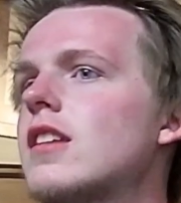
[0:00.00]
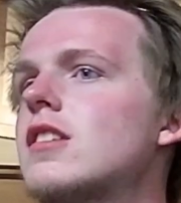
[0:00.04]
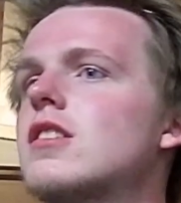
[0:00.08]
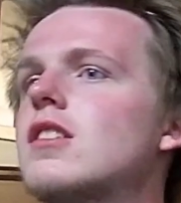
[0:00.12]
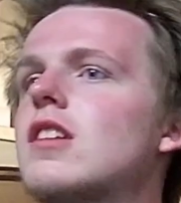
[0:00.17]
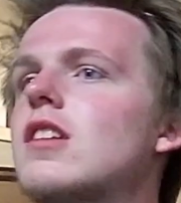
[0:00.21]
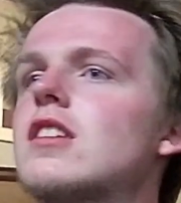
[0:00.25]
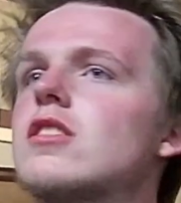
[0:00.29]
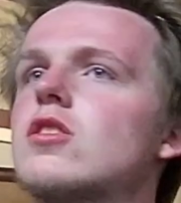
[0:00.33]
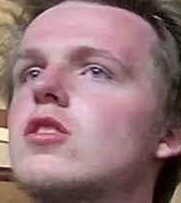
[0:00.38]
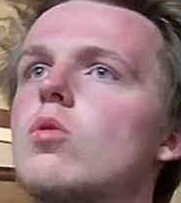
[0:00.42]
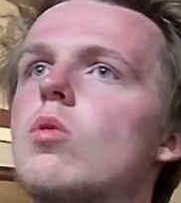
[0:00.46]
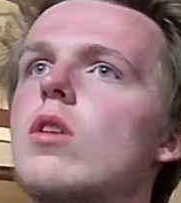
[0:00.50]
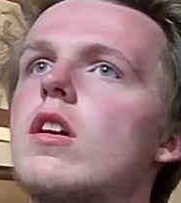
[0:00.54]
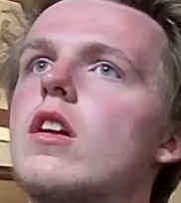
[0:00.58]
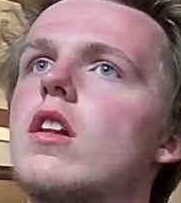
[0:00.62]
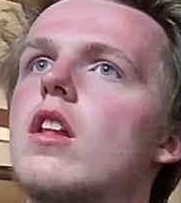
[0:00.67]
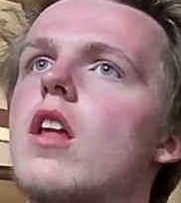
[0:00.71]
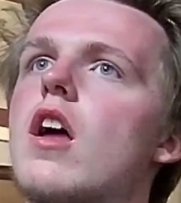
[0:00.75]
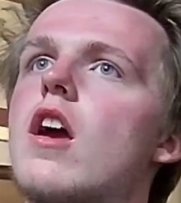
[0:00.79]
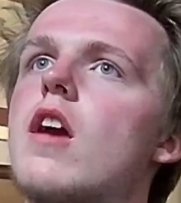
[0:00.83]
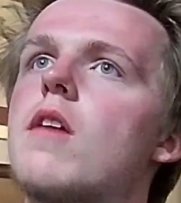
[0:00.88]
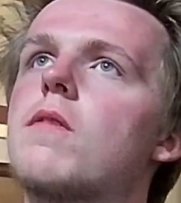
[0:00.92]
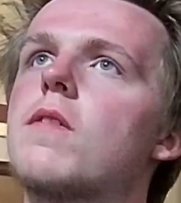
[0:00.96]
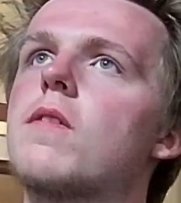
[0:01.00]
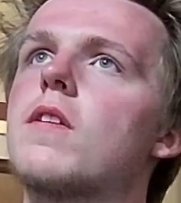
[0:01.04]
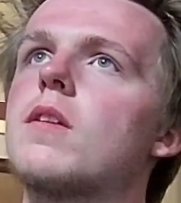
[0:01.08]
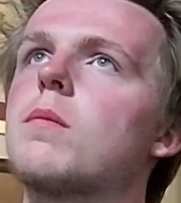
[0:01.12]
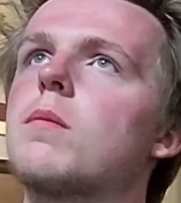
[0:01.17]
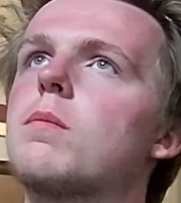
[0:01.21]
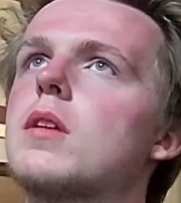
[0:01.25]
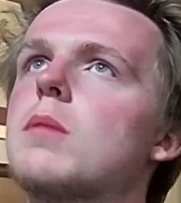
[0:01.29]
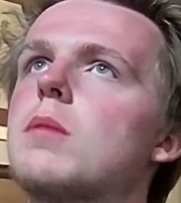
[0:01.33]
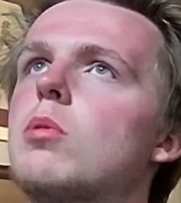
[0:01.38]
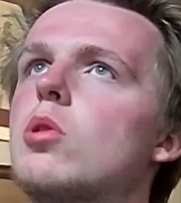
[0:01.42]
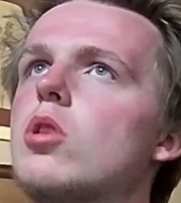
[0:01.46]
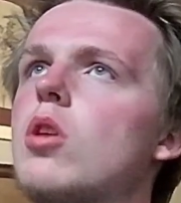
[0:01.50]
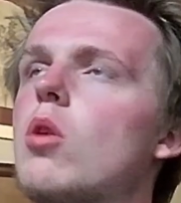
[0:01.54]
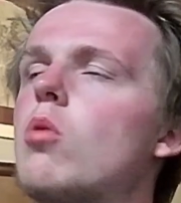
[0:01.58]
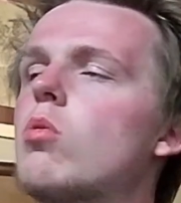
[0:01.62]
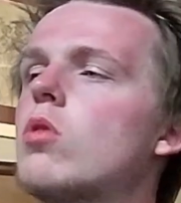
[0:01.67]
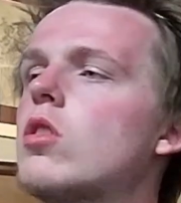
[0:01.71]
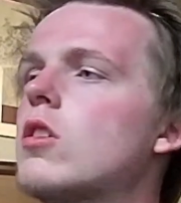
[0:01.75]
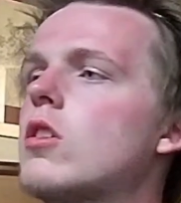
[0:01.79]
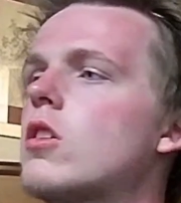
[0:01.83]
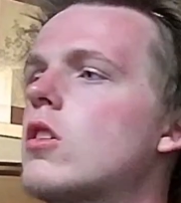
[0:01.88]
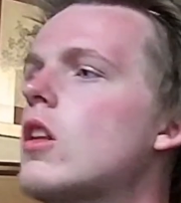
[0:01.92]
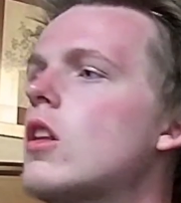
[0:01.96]
That's the way of life, and people don't
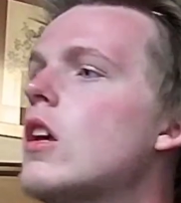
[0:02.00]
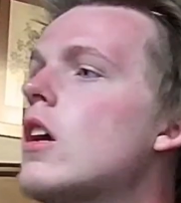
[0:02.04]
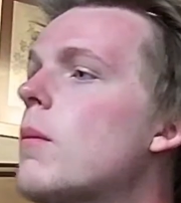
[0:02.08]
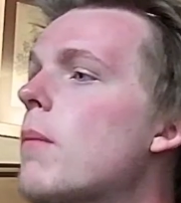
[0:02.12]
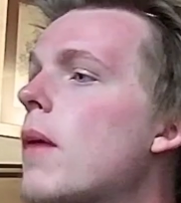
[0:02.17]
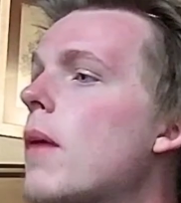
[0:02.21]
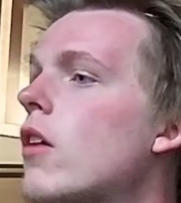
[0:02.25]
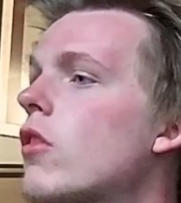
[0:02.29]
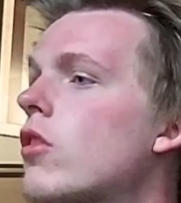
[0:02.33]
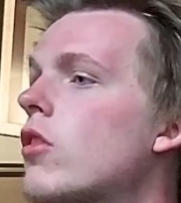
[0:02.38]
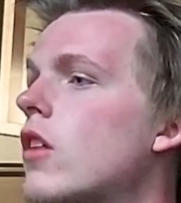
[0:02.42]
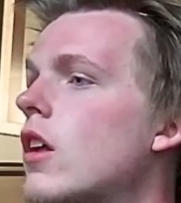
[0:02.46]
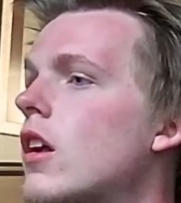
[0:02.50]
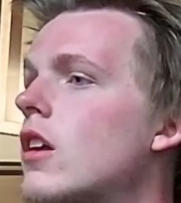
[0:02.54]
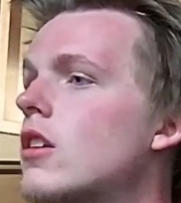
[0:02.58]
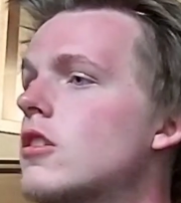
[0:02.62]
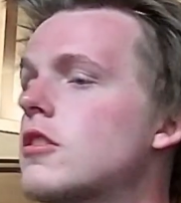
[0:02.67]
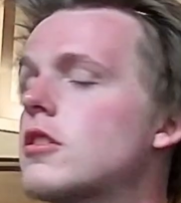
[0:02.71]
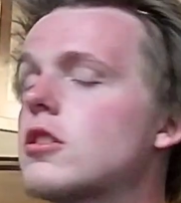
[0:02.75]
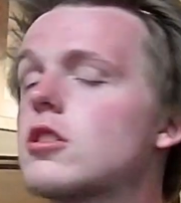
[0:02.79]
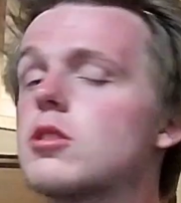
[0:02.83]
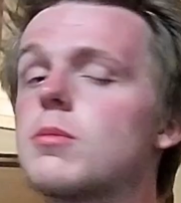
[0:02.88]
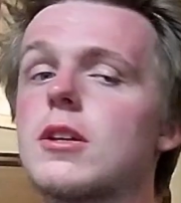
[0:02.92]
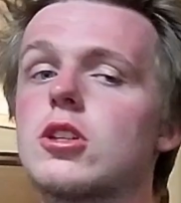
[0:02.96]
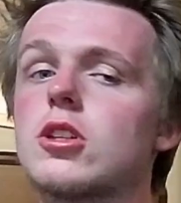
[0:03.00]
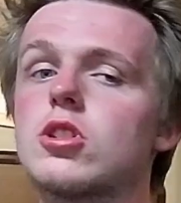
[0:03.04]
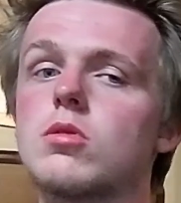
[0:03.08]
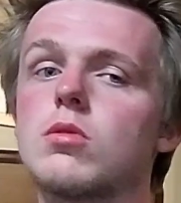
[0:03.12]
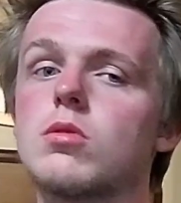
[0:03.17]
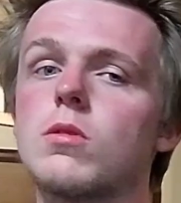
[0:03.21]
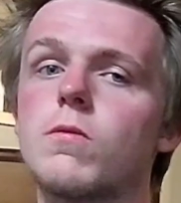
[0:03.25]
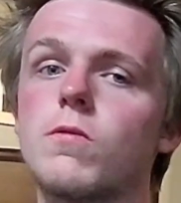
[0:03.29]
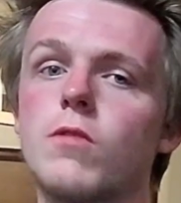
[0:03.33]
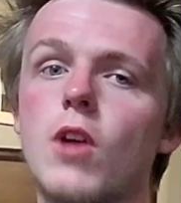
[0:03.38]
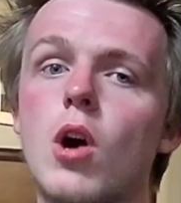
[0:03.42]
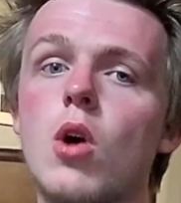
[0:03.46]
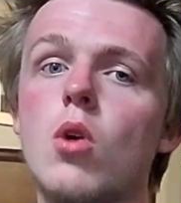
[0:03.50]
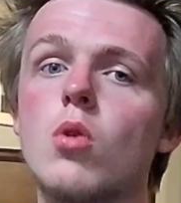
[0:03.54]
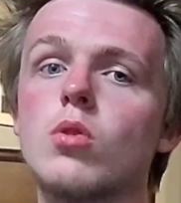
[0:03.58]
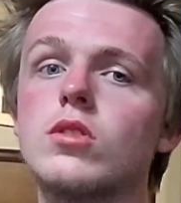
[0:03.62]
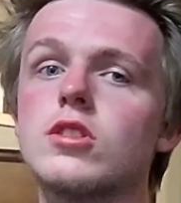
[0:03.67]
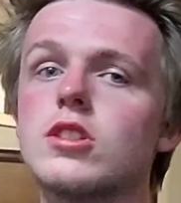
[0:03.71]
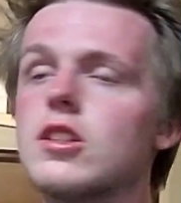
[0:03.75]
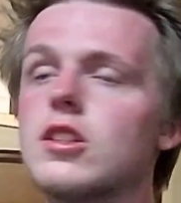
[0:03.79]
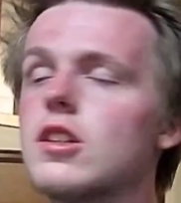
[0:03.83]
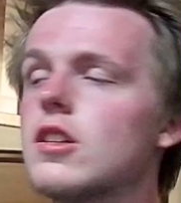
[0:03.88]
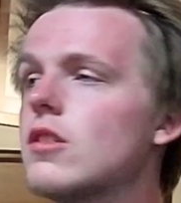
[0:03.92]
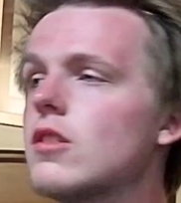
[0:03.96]
really think about things, and especially with phones
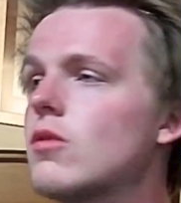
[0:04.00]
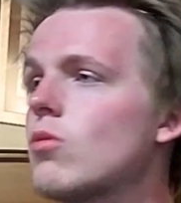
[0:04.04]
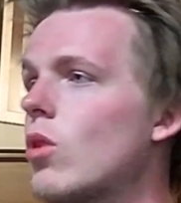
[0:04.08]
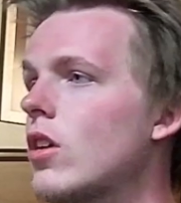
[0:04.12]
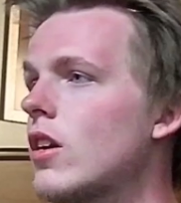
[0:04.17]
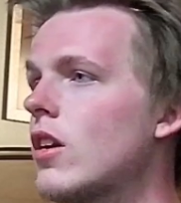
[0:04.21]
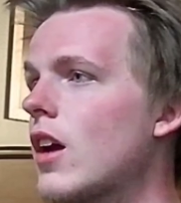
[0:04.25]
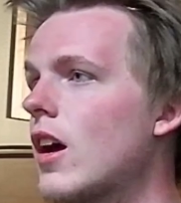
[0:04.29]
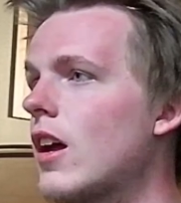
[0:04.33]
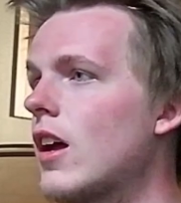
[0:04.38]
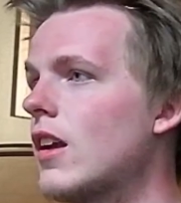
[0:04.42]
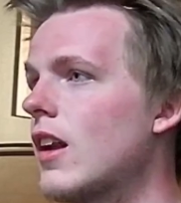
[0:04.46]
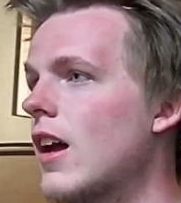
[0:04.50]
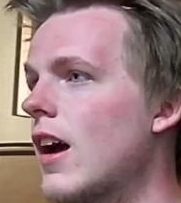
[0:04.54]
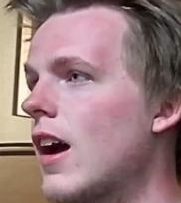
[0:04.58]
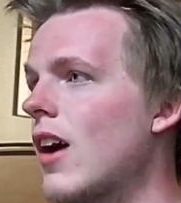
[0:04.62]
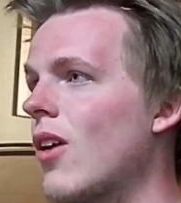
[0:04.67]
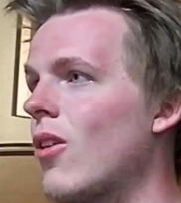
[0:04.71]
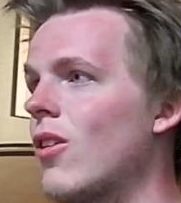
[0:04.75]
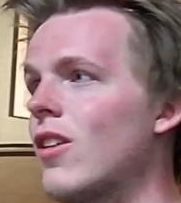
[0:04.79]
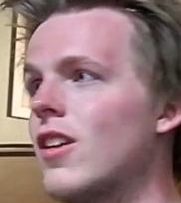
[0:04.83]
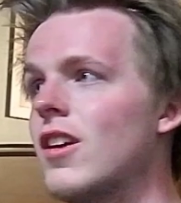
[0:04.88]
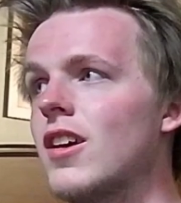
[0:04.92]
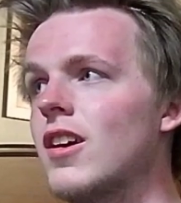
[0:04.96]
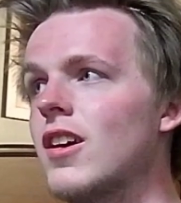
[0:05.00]
and whatnot now.